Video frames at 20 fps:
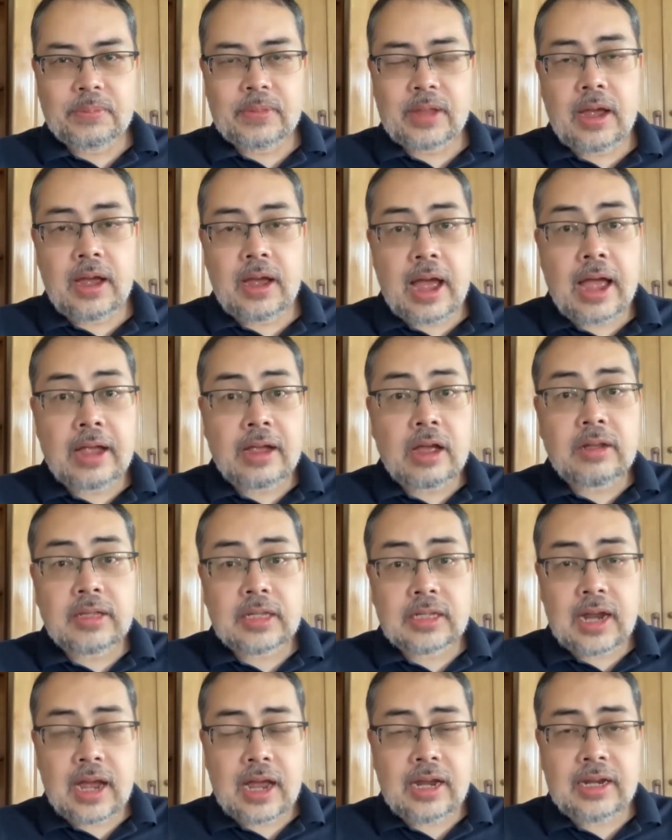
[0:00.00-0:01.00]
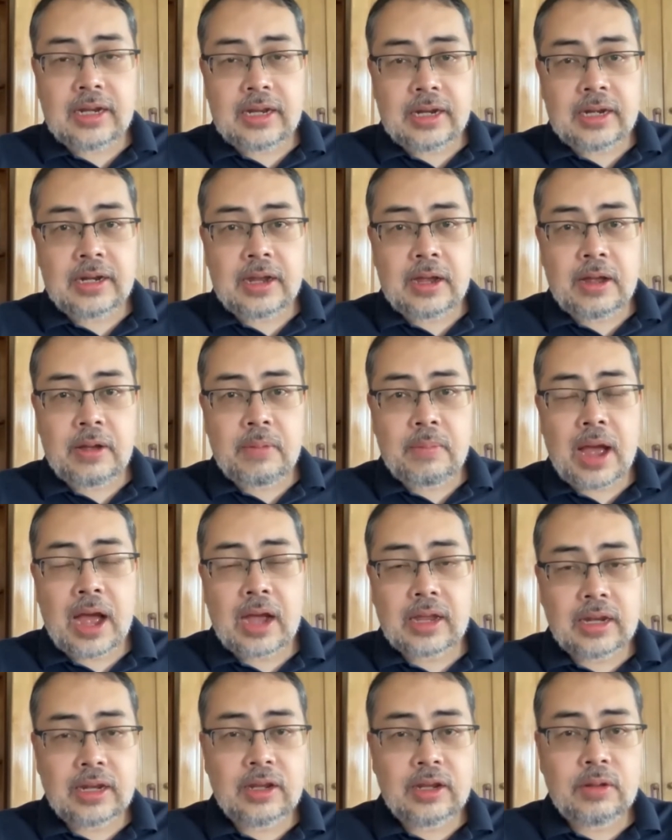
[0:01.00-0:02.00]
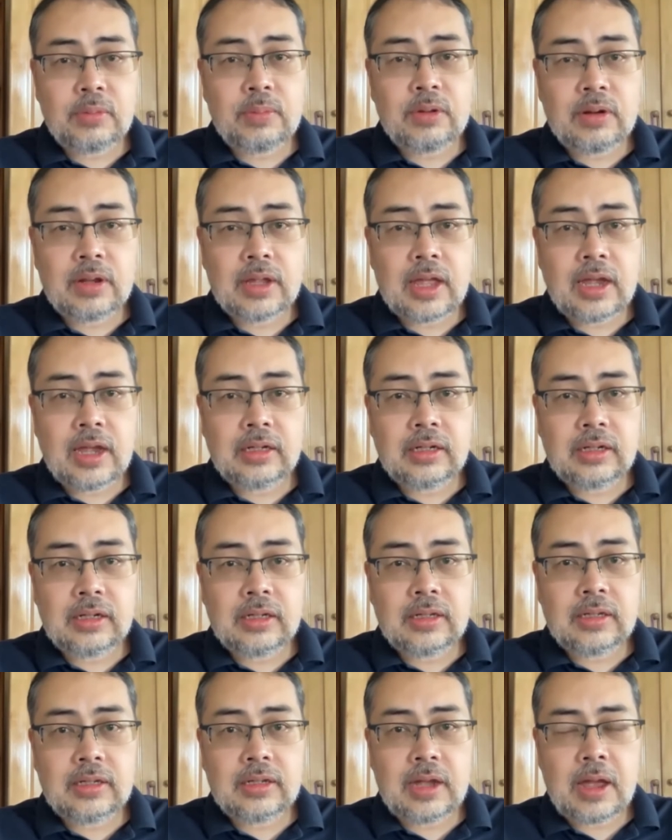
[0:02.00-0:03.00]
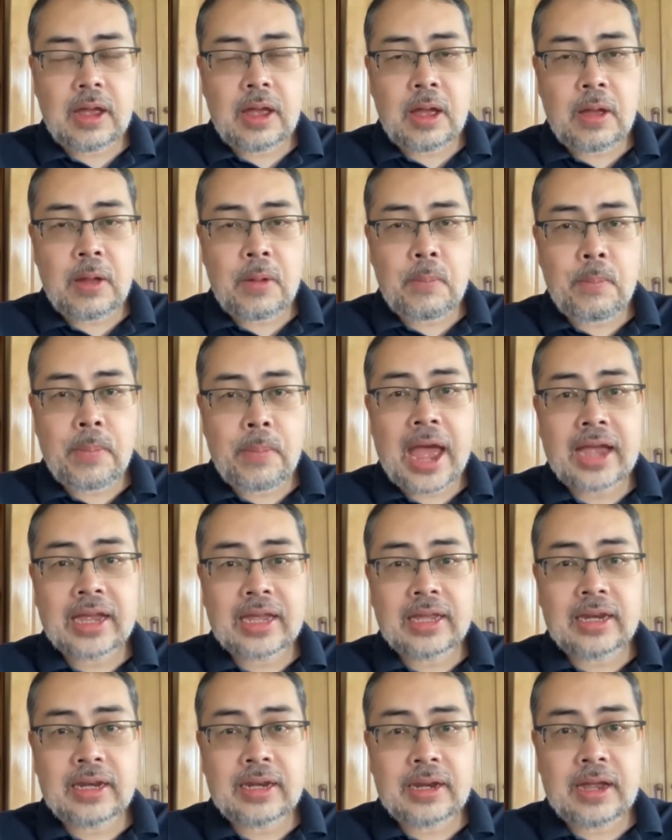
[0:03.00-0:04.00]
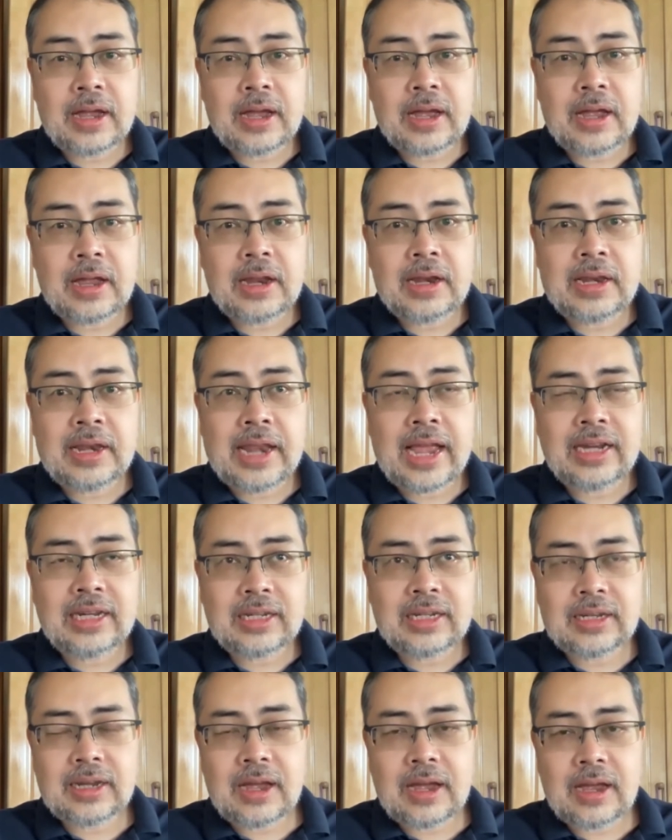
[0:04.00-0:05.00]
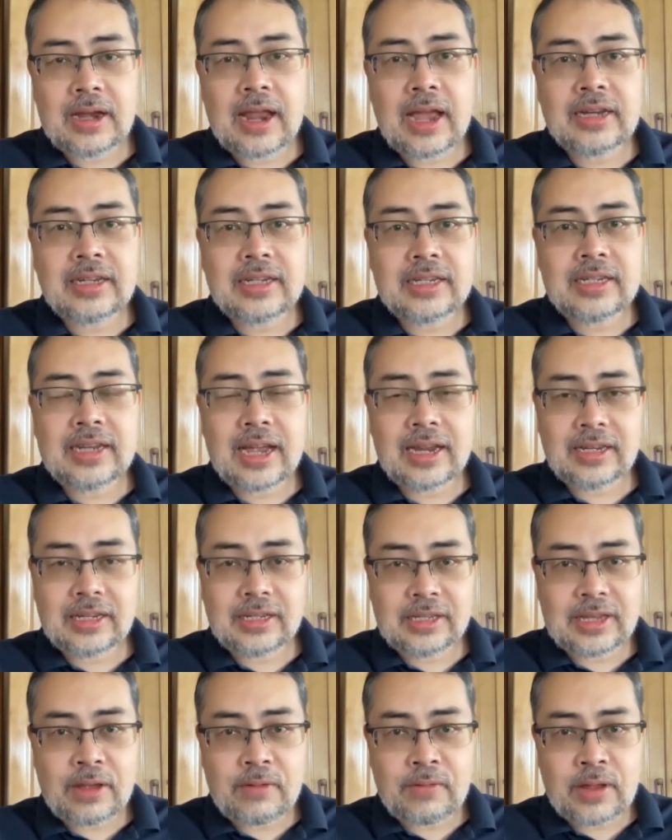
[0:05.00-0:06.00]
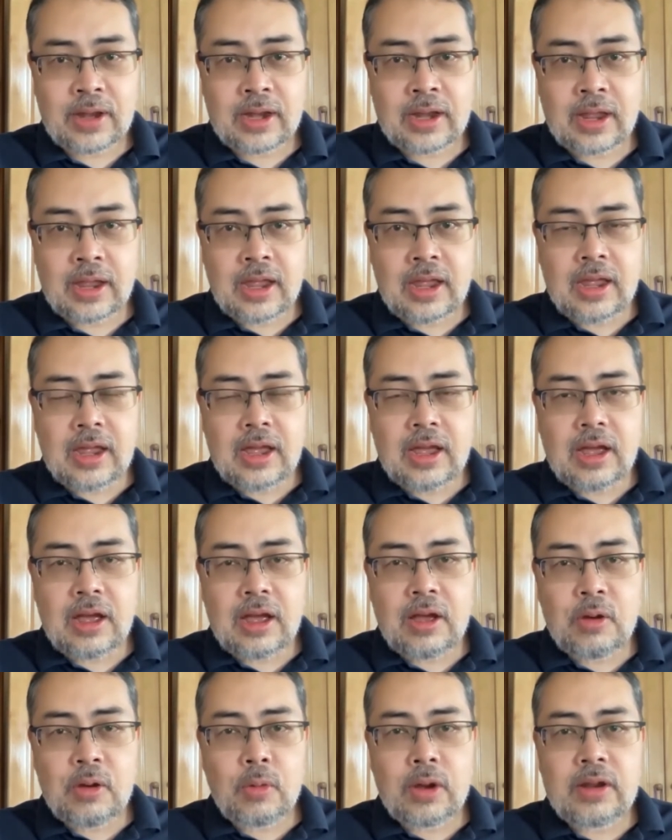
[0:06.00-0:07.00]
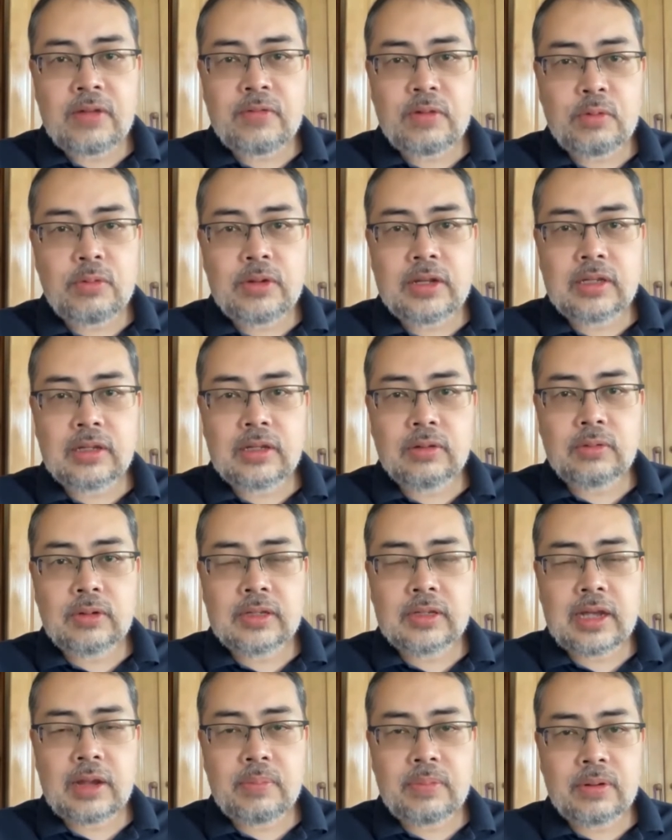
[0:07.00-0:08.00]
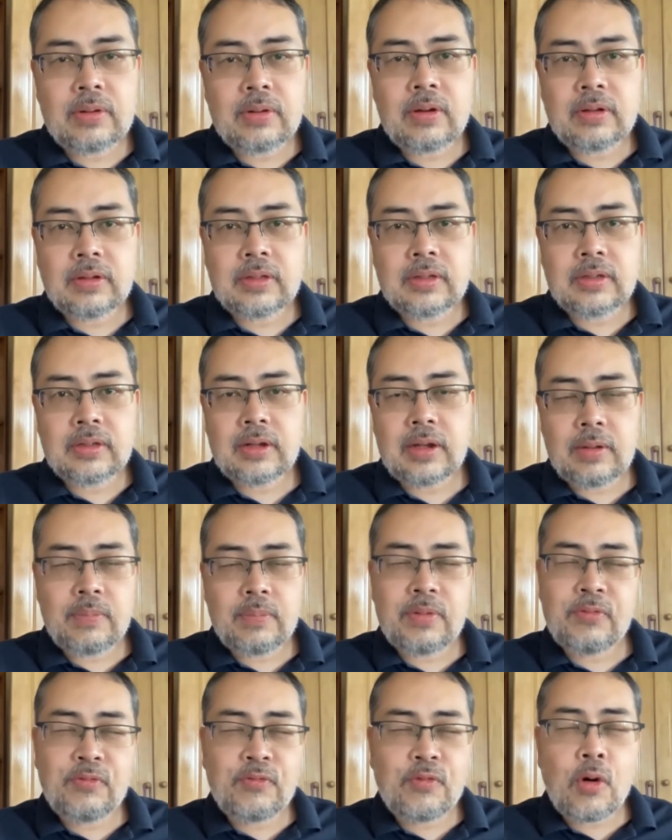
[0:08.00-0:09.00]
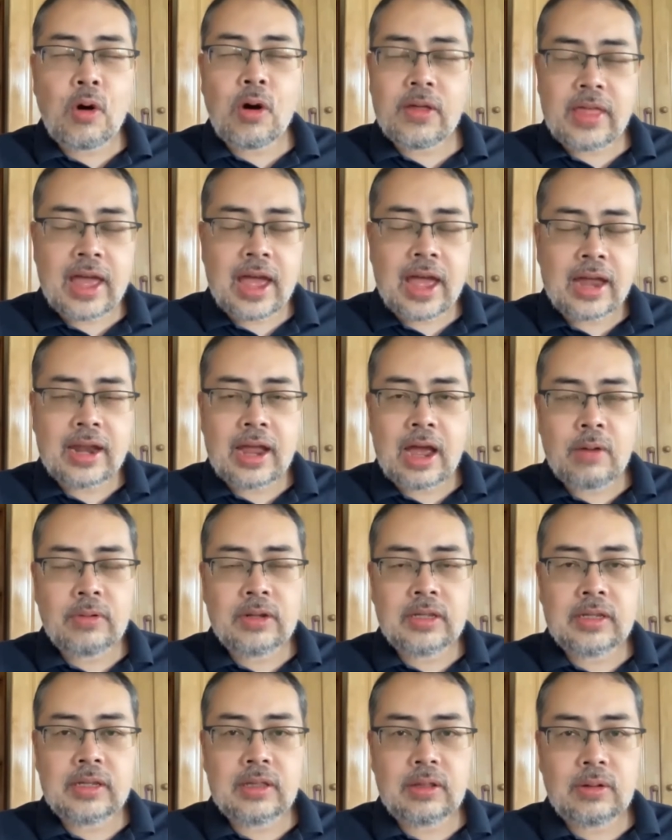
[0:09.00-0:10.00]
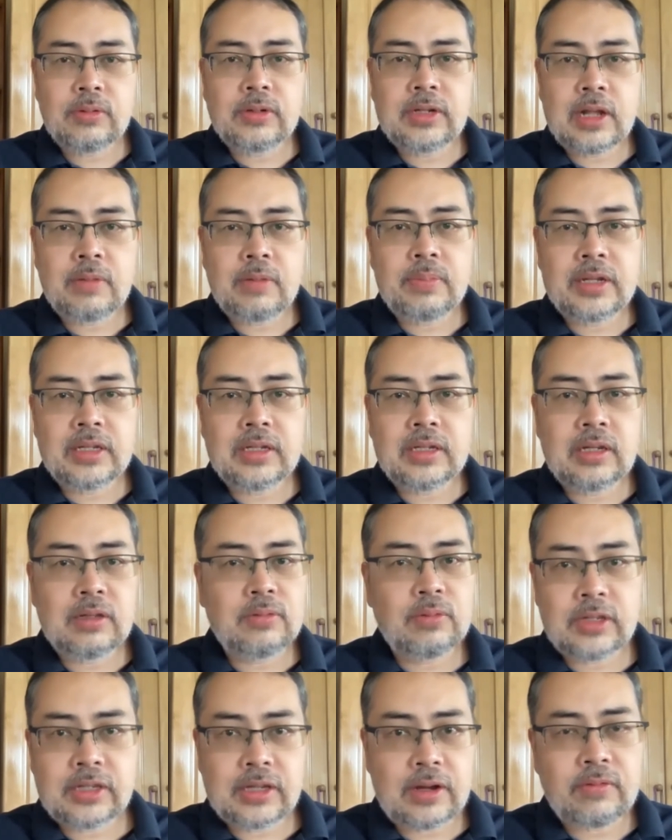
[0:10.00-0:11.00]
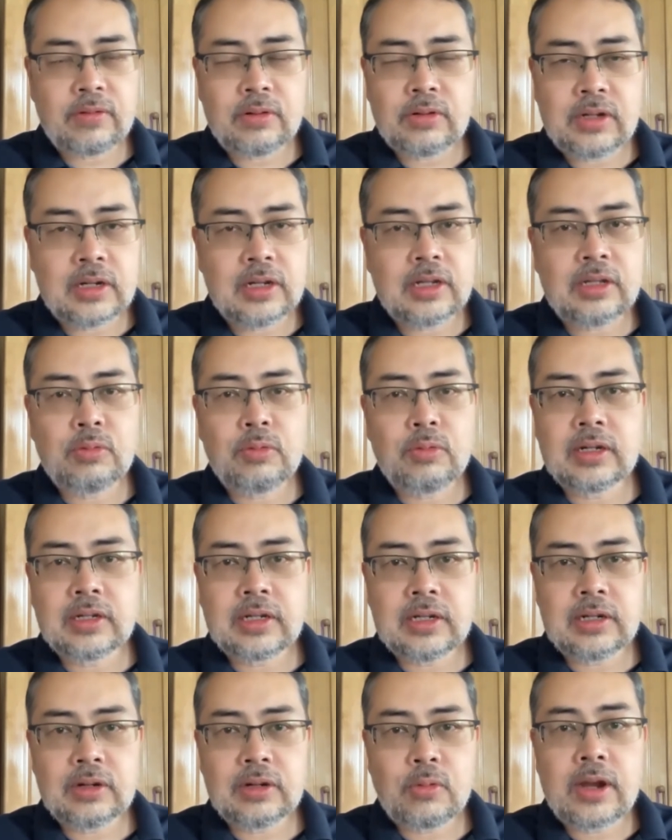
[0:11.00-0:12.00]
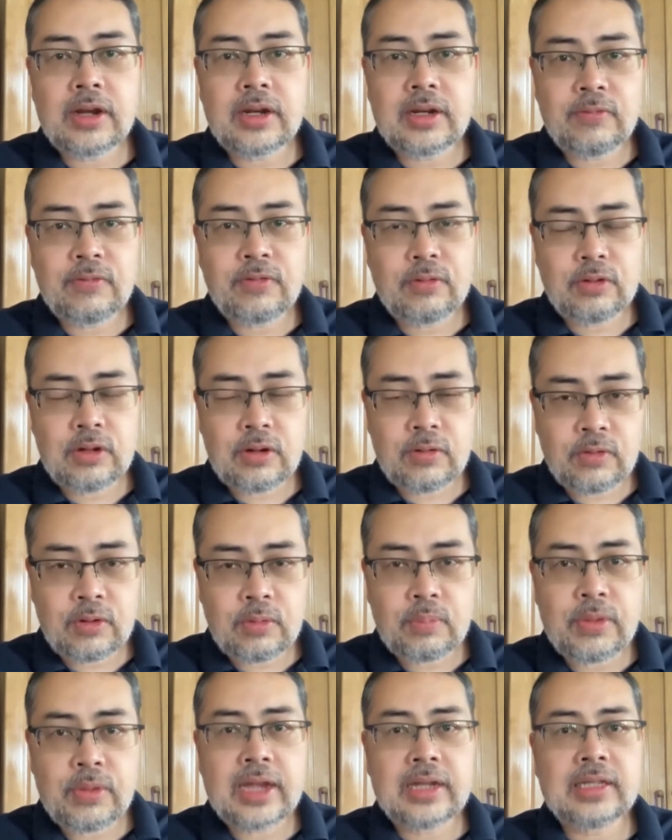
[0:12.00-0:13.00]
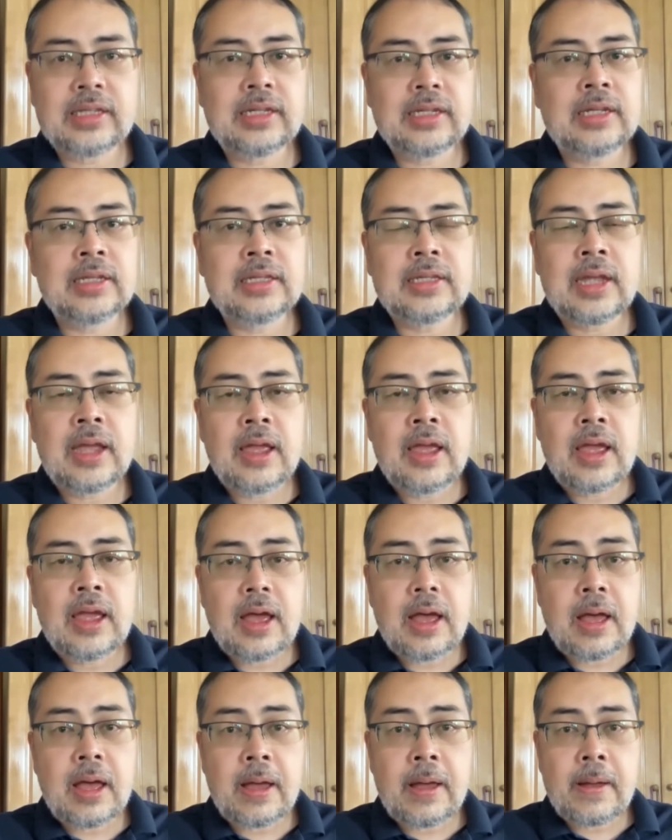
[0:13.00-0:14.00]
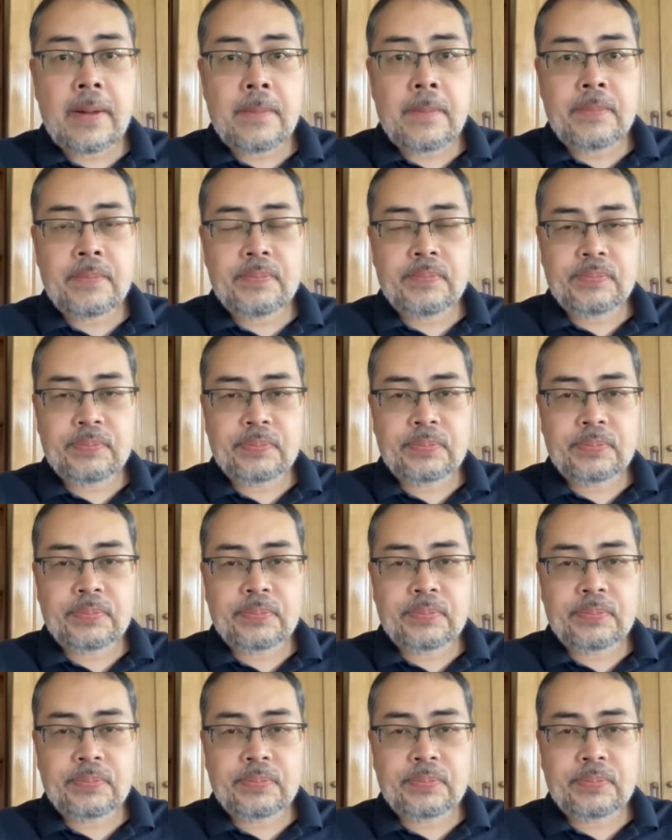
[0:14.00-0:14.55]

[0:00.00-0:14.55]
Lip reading: I got started in marketing communications back in late 1997. One of the reasons was that because before that, I was in the hotel business for several years, worked in quite a few different places, Honolulu,